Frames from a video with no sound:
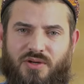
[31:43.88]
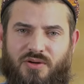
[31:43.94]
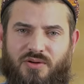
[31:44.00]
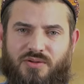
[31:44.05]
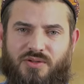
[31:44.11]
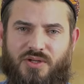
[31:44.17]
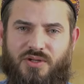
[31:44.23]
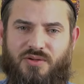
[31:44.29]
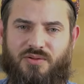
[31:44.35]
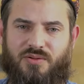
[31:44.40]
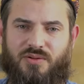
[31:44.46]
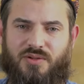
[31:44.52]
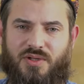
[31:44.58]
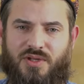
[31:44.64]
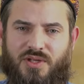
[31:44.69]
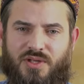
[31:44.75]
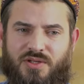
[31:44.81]
or the
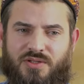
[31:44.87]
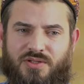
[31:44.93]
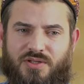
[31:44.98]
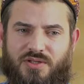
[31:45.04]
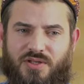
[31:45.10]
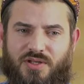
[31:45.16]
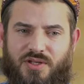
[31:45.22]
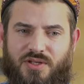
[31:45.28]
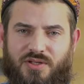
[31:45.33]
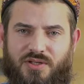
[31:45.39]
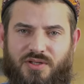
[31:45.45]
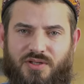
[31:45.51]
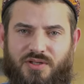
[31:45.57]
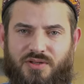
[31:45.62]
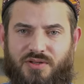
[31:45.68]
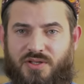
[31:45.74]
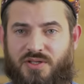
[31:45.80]
goodness
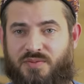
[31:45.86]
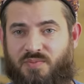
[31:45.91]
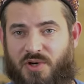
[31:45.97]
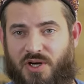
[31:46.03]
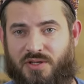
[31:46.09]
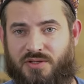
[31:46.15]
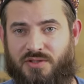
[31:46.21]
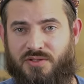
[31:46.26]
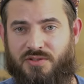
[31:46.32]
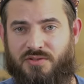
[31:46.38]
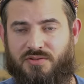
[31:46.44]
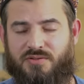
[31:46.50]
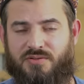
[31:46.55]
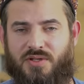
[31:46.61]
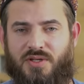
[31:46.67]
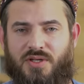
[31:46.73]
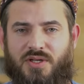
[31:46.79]
in this practice.
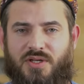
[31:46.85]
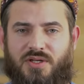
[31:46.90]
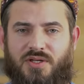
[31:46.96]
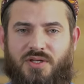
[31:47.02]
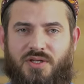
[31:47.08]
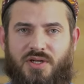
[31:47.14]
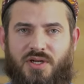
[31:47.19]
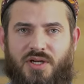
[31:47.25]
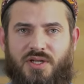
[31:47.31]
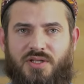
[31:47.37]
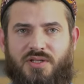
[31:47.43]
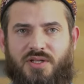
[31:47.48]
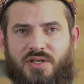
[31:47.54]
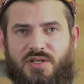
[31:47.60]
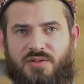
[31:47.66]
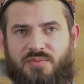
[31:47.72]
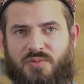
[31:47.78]
And
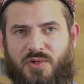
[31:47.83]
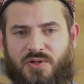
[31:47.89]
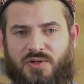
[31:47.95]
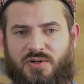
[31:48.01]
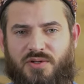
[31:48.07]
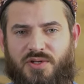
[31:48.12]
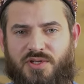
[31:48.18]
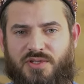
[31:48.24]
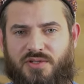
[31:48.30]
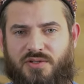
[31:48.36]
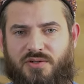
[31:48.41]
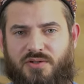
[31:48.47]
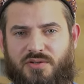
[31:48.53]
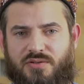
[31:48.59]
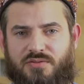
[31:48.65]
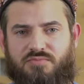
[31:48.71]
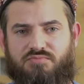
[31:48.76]
they more or less
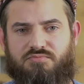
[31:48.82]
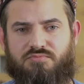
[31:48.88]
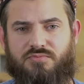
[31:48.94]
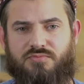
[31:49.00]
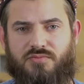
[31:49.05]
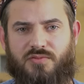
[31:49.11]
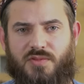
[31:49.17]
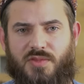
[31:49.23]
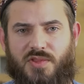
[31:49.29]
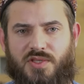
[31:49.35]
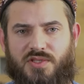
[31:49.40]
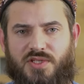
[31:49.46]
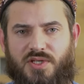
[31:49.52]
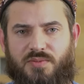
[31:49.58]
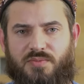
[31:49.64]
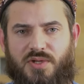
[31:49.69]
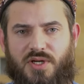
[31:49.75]
got
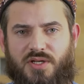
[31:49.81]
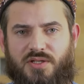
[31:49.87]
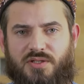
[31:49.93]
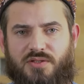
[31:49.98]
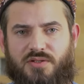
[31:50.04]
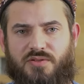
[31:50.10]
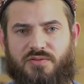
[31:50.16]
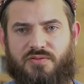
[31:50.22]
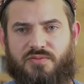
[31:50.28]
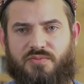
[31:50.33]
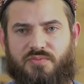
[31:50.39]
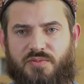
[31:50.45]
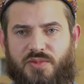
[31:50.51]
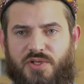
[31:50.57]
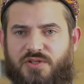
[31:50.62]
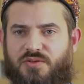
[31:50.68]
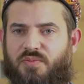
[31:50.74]
some kind of
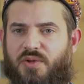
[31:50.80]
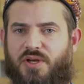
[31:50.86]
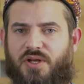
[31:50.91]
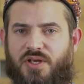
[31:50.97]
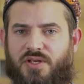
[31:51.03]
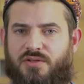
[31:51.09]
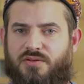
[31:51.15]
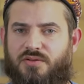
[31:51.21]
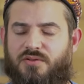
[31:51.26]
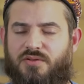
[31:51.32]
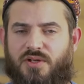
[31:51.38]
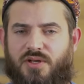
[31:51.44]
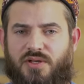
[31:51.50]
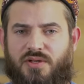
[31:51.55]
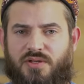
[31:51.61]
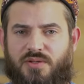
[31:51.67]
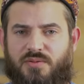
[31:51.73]
inspiration,
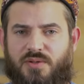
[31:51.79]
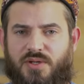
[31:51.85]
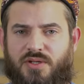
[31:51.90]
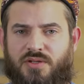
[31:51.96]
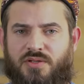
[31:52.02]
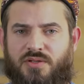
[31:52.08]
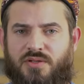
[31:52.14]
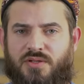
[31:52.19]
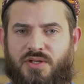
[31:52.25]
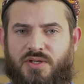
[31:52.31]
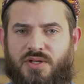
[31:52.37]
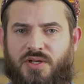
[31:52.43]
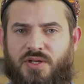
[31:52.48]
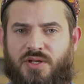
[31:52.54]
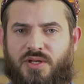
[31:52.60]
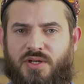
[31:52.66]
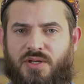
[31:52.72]
Yanni. But
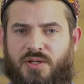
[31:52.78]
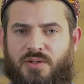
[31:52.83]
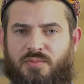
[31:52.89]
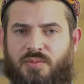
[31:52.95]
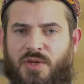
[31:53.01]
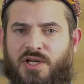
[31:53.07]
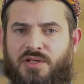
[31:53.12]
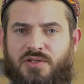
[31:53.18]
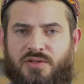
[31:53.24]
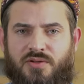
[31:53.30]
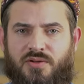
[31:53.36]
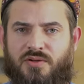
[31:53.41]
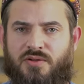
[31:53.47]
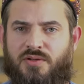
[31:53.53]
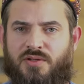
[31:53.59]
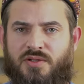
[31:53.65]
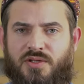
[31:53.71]
my
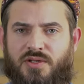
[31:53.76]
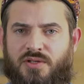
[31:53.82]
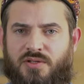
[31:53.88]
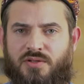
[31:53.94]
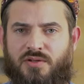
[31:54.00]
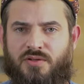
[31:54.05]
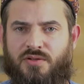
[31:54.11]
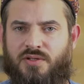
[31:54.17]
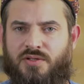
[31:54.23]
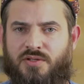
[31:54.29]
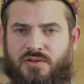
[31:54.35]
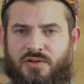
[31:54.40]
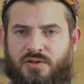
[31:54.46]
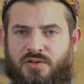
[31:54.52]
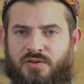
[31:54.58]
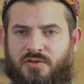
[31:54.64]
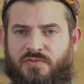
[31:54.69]
story is not a
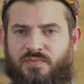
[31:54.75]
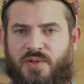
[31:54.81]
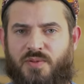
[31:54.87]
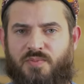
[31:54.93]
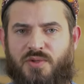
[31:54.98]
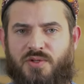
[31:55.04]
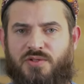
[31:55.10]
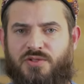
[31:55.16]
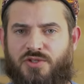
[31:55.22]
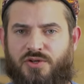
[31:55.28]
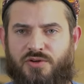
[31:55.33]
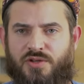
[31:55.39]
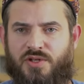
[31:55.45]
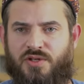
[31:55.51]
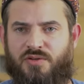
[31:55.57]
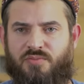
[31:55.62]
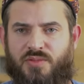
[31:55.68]
story of people
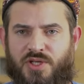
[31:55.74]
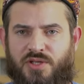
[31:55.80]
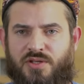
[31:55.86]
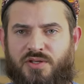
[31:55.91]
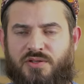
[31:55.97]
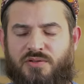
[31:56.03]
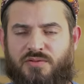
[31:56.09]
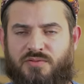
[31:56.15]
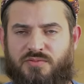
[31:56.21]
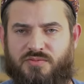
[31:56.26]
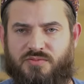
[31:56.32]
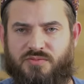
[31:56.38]
joining me